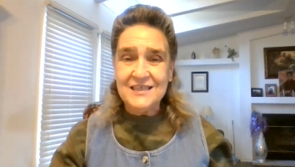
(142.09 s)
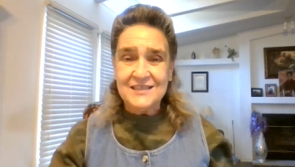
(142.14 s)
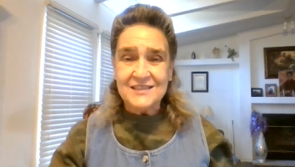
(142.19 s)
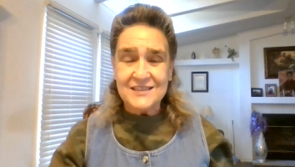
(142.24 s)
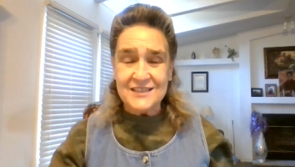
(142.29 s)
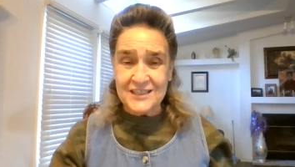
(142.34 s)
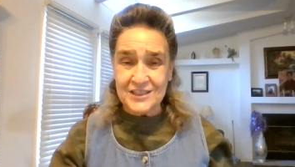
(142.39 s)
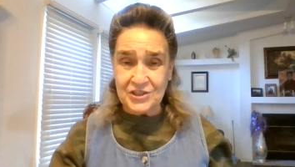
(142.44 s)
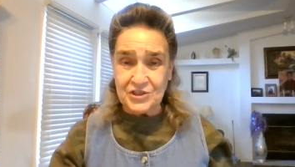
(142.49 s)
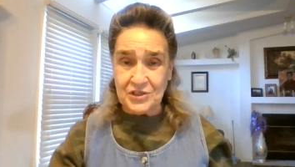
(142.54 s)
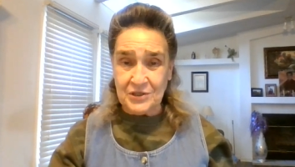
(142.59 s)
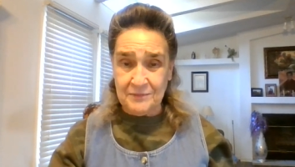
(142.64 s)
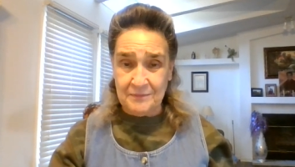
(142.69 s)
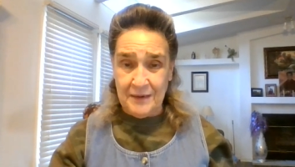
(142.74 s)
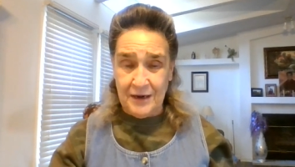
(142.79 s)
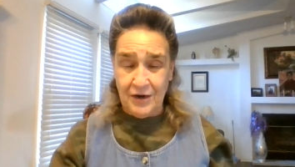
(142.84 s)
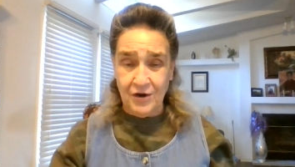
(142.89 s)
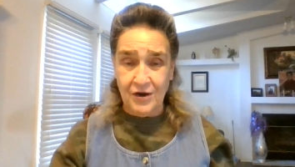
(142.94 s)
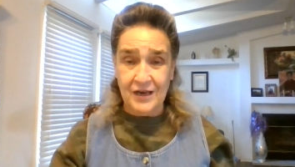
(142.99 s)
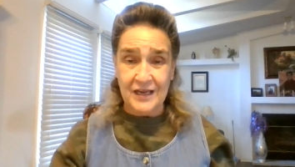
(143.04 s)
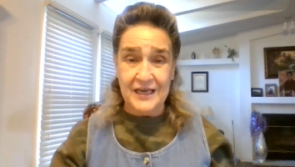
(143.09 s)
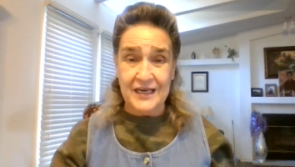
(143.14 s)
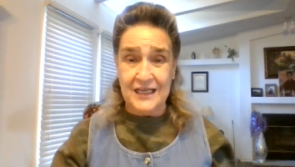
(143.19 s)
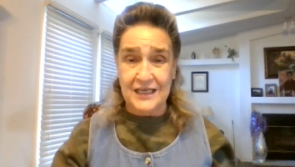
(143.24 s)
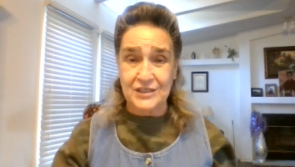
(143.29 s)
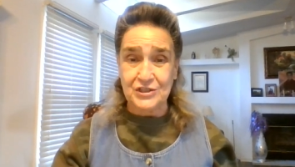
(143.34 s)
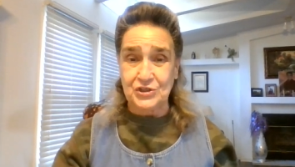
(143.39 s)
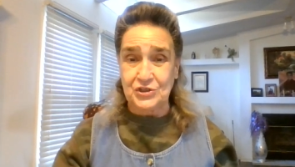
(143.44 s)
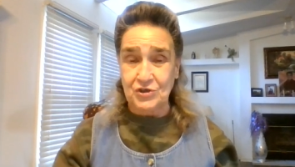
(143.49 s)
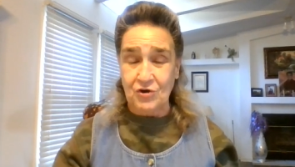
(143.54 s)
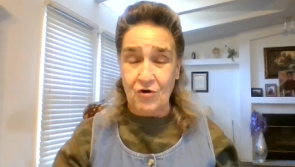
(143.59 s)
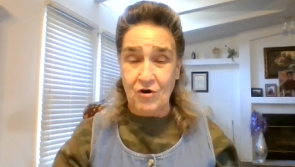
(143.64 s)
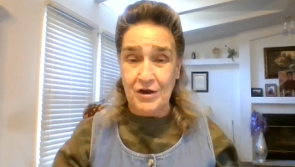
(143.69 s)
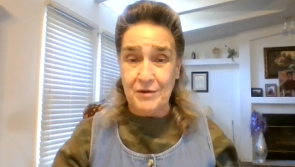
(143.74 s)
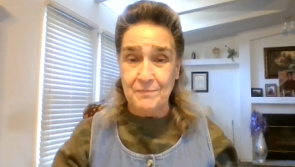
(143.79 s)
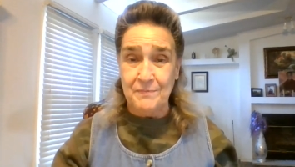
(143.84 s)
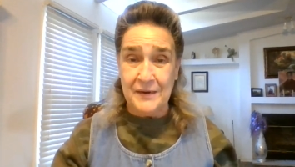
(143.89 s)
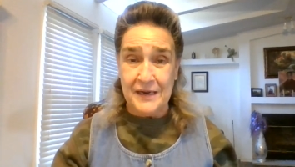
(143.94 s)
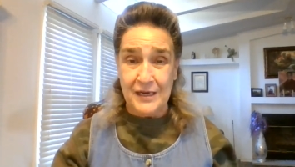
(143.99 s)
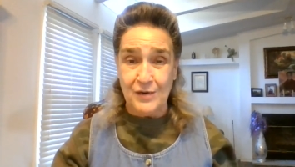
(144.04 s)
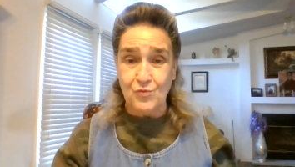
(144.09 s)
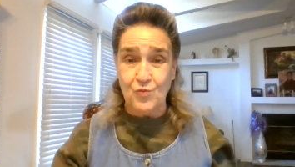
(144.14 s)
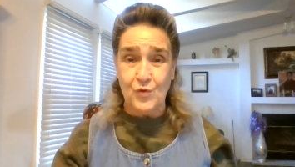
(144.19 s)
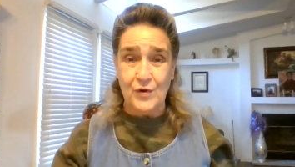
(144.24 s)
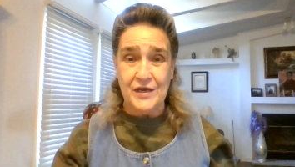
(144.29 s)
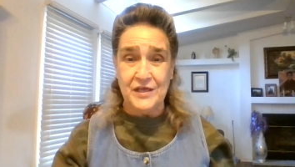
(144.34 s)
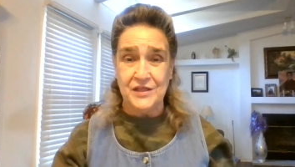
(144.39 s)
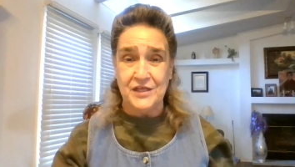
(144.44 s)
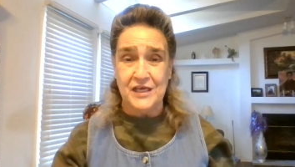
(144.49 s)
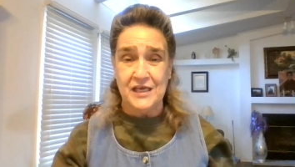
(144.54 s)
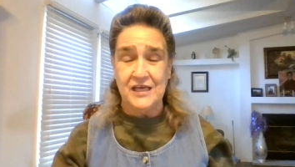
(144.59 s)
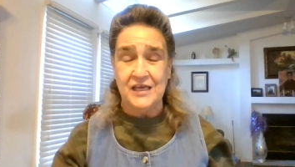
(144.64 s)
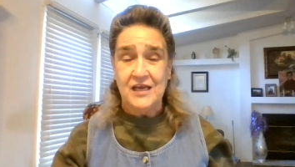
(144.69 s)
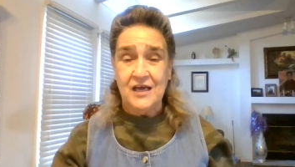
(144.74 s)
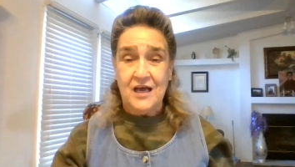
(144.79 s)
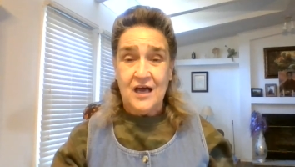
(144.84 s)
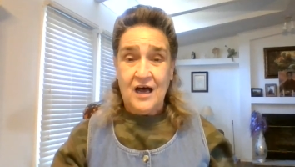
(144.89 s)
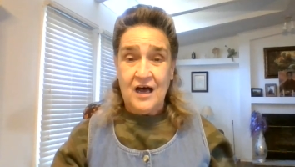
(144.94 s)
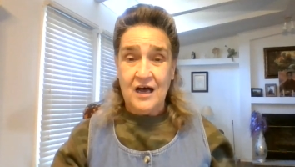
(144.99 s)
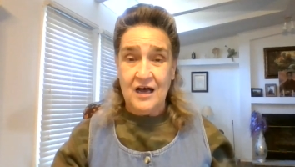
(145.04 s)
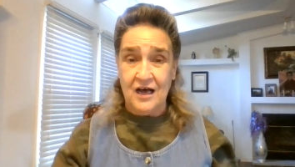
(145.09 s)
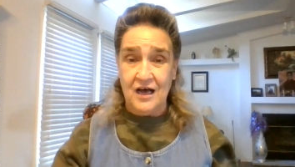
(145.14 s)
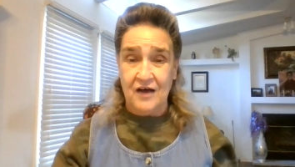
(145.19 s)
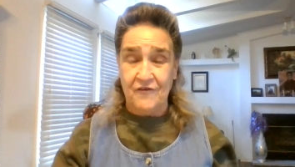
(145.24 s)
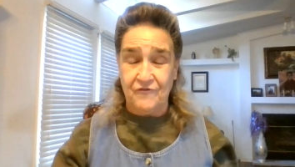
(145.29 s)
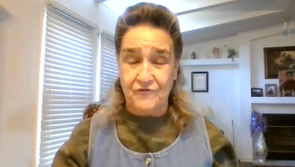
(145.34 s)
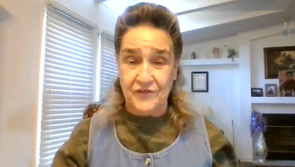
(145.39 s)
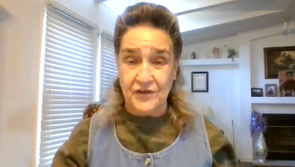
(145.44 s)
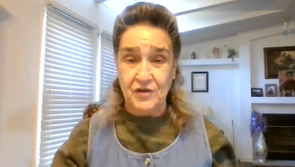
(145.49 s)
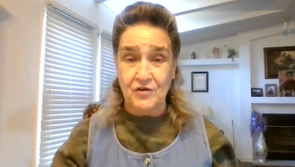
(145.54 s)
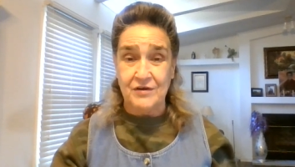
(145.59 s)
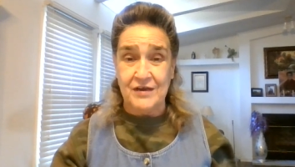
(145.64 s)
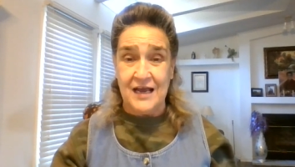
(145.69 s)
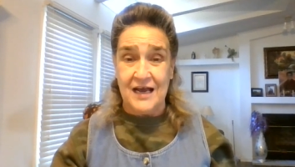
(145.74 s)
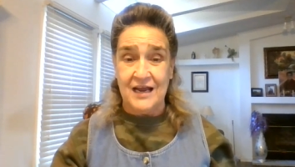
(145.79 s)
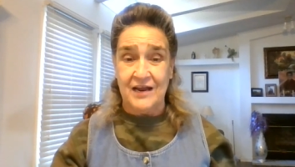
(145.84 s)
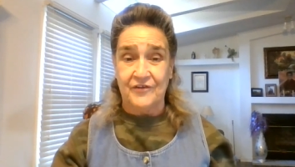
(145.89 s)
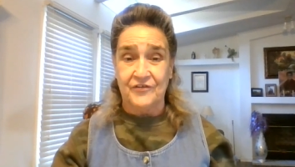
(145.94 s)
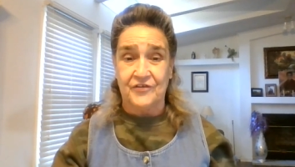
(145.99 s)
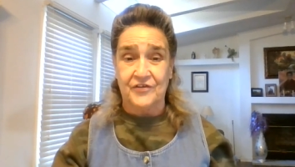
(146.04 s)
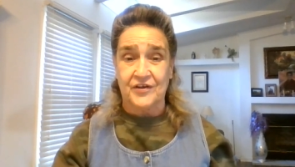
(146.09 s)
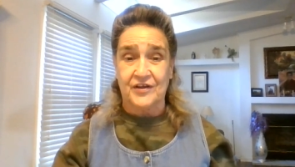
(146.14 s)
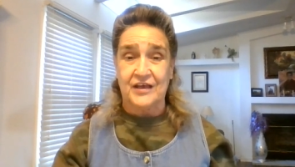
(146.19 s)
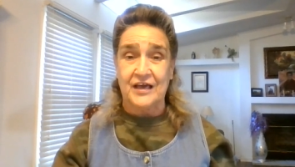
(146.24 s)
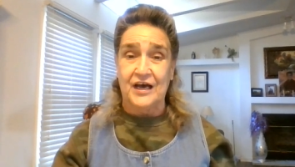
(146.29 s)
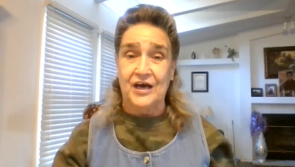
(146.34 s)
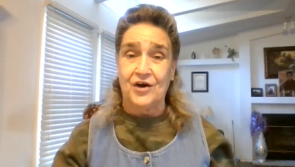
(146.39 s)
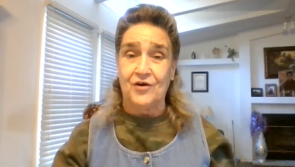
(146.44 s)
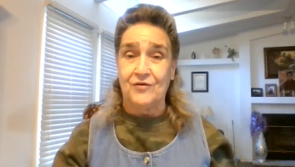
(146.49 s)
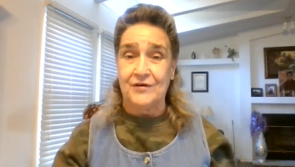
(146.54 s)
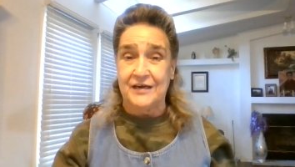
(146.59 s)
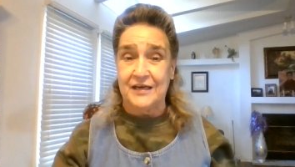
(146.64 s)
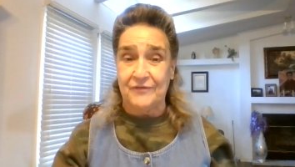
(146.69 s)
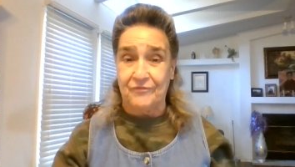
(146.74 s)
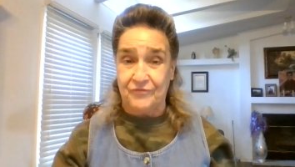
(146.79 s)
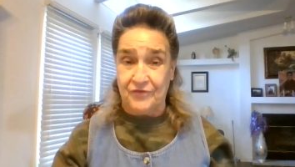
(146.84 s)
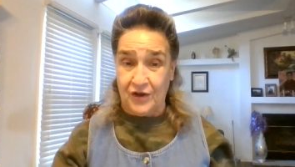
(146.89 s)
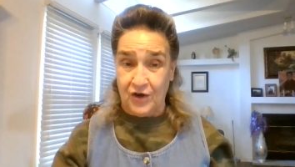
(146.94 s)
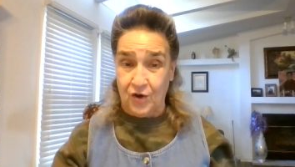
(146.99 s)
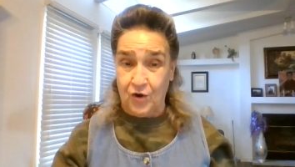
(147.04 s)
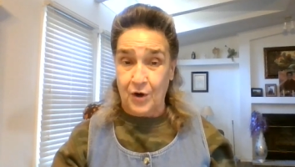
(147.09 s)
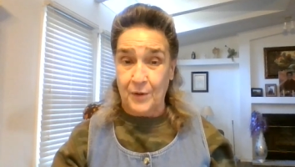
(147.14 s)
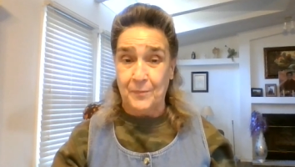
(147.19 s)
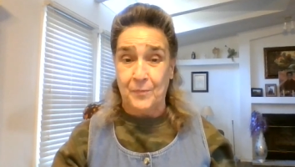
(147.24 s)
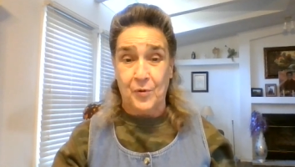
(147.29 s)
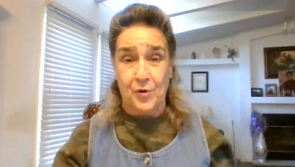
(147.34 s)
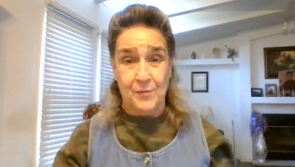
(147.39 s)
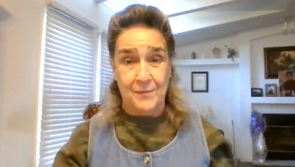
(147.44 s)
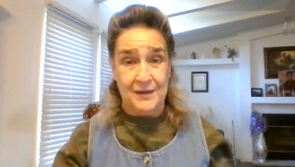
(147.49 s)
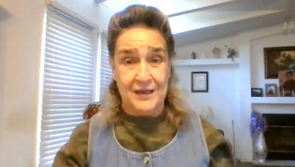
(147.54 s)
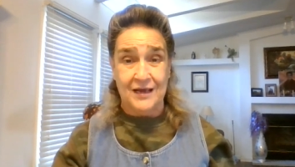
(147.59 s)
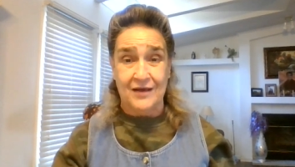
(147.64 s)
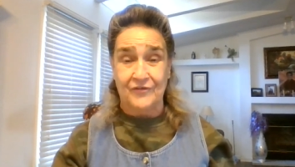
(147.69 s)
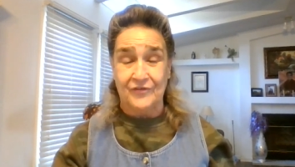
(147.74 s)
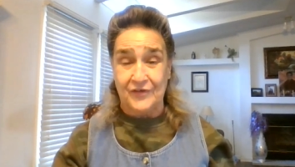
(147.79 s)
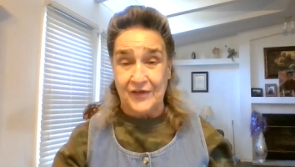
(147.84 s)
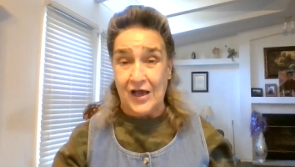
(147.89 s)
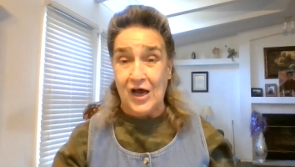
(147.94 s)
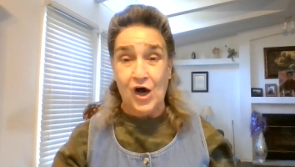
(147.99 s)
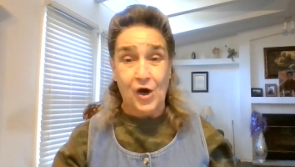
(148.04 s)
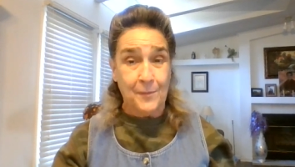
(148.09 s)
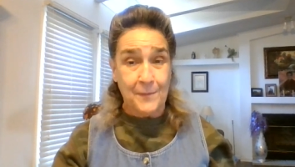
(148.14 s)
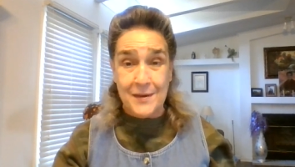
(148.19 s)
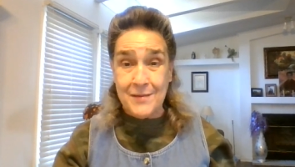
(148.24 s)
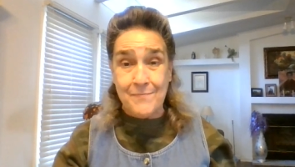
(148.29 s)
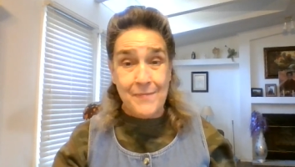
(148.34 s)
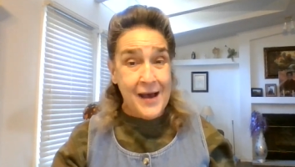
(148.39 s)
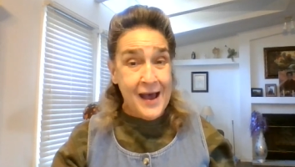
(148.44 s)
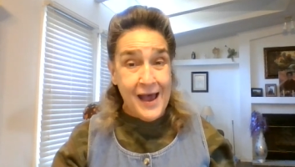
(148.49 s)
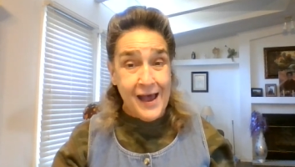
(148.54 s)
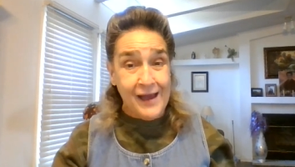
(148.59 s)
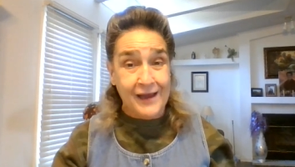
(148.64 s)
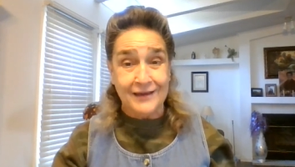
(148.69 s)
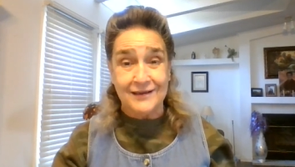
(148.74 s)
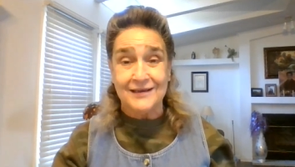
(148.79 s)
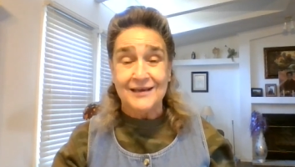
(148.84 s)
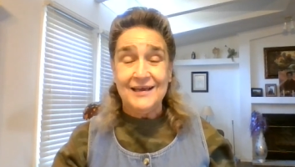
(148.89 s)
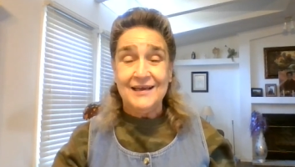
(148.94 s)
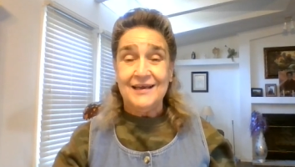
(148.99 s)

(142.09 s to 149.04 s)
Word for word: Sister Marilyn enjoyed being with you uh, a few days ago, and if the Lord permits, I'll be back.